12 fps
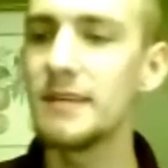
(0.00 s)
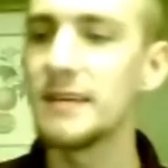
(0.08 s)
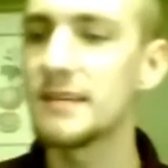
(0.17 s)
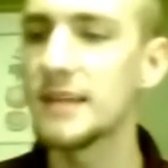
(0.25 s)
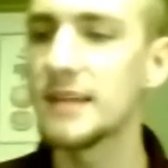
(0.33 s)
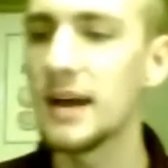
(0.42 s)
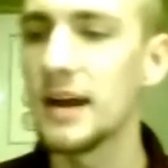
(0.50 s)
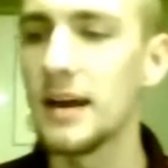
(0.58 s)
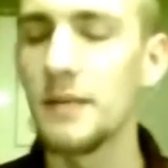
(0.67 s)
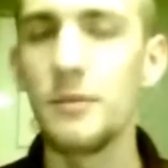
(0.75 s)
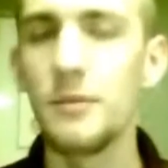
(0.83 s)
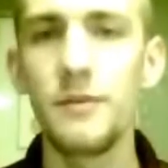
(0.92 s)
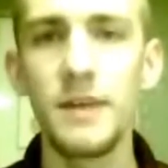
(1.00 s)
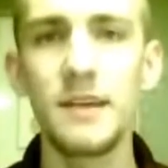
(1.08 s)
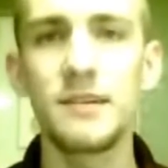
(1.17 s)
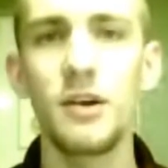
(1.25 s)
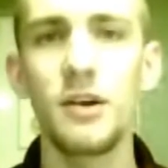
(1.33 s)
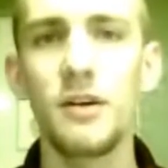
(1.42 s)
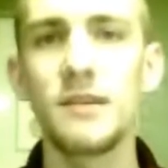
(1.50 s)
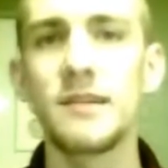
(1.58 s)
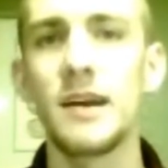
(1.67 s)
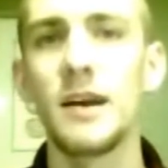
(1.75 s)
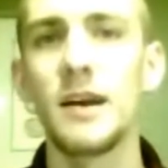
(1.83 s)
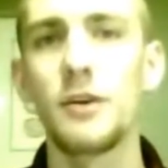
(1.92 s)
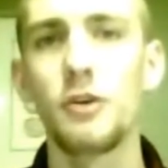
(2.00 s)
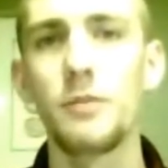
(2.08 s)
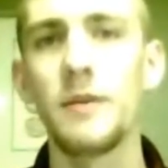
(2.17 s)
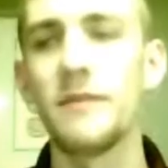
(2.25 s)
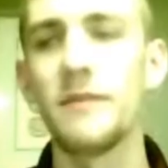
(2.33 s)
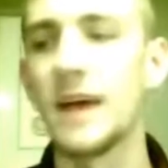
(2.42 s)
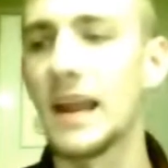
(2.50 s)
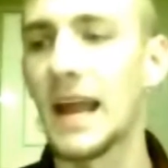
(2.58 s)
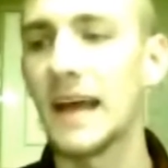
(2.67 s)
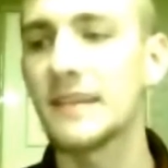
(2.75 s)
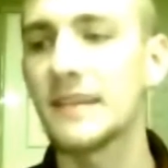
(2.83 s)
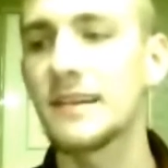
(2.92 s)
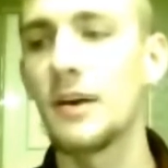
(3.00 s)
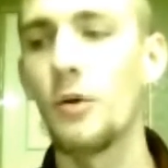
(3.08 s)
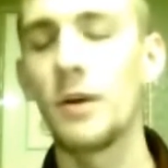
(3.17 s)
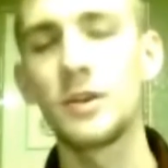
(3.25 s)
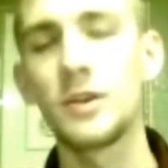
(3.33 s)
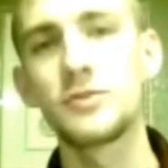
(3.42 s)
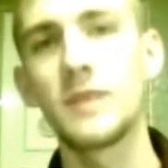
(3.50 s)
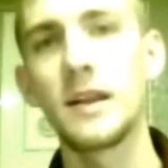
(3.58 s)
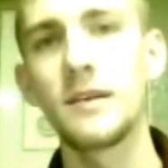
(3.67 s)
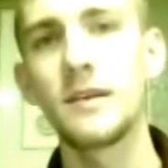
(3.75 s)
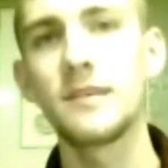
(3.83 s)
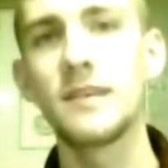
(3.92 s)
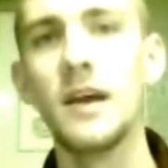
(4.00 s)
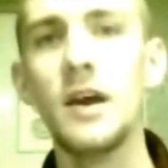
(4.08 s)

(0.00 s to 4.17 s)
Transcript: This movie stars a group of Alaska oil drillers